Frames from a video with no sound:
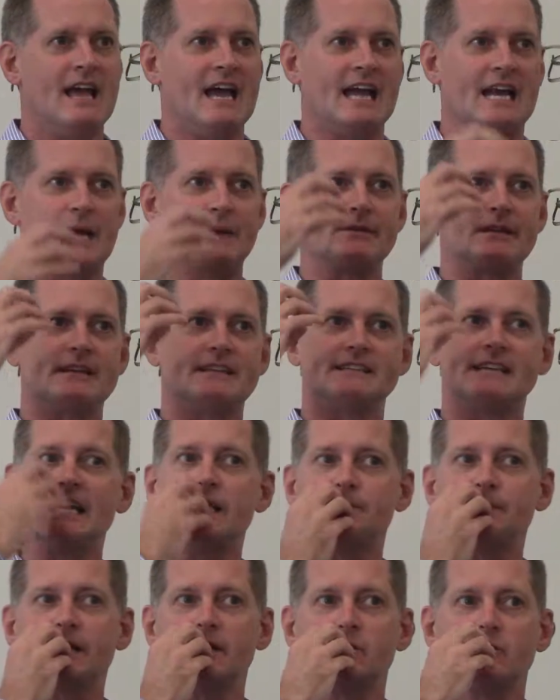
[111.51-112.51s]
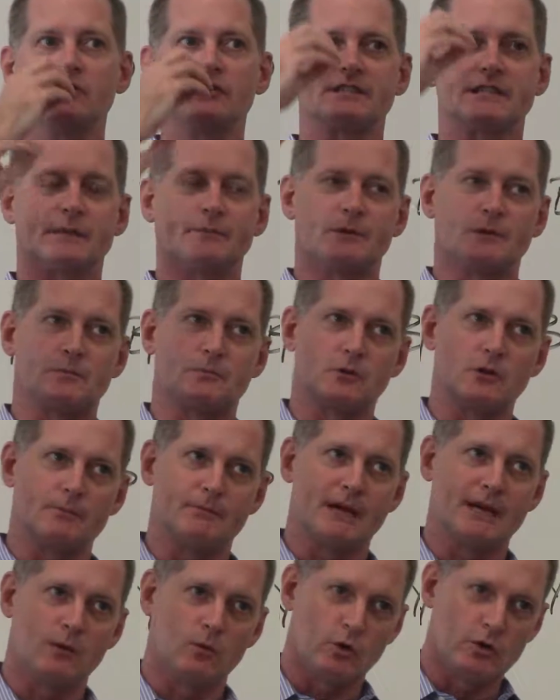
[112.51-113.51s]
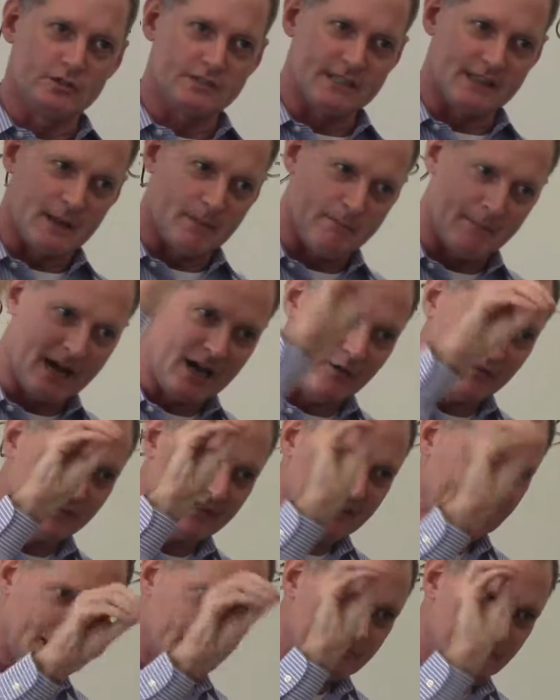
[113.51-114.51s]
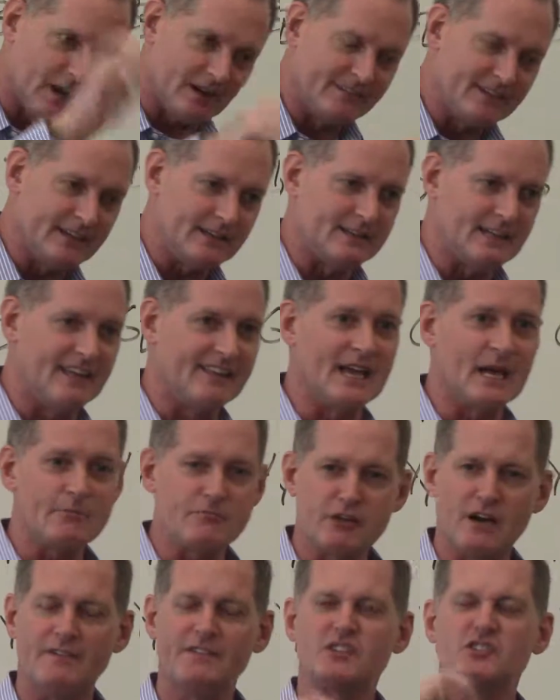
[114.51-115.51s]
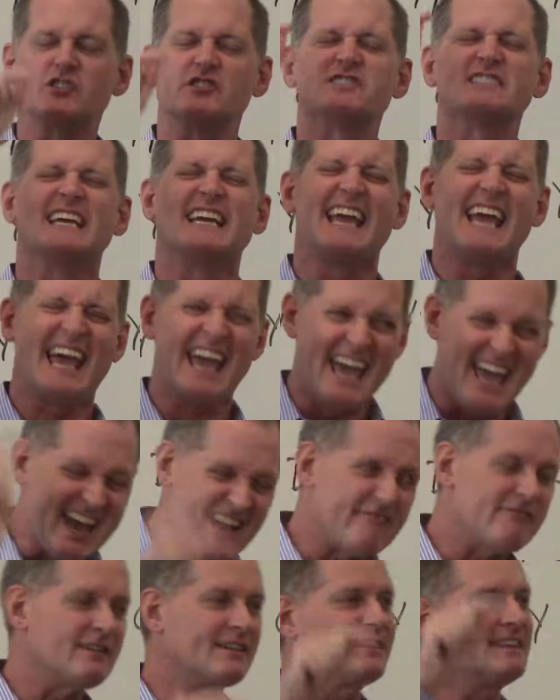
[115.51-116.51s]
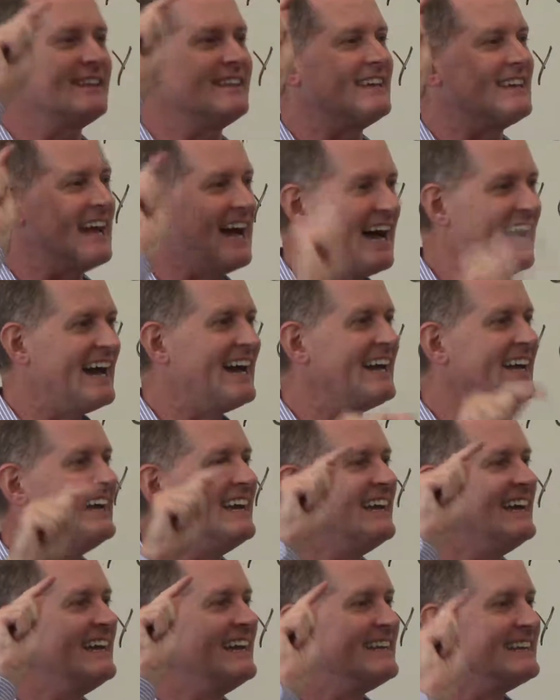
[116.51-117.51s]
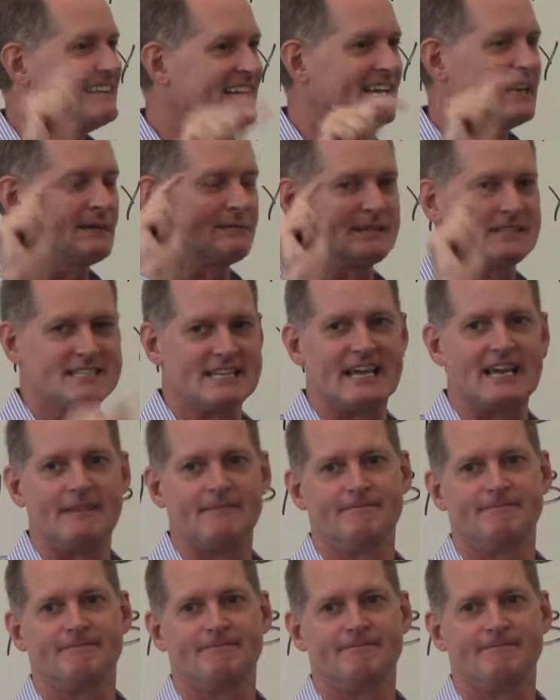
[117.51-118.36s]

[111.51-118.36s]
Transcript: And I'm going to take my words, I'm going to put my words in the mouth of that prophet, and that prophet shall say everything that I tell him to say.